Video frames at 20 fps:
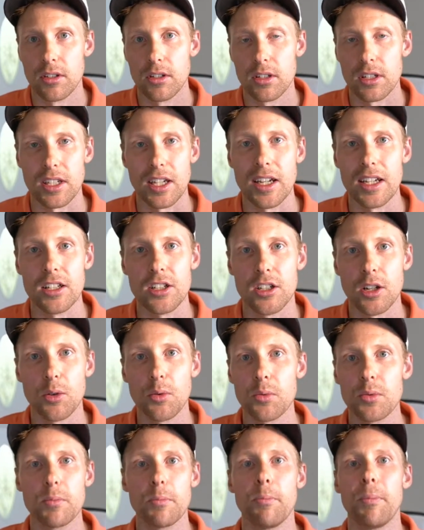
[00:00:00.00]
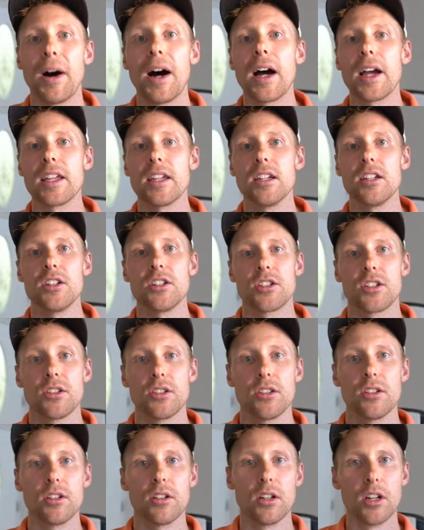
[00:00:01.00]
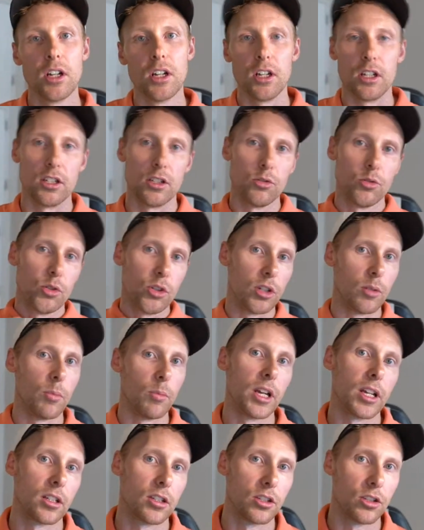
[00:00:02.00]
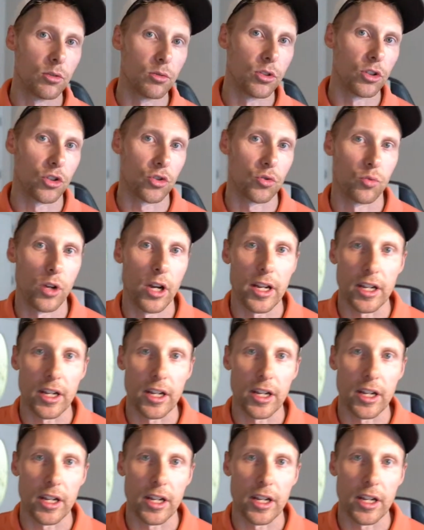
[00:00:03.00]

Okay. Don't buy into you need to do this right.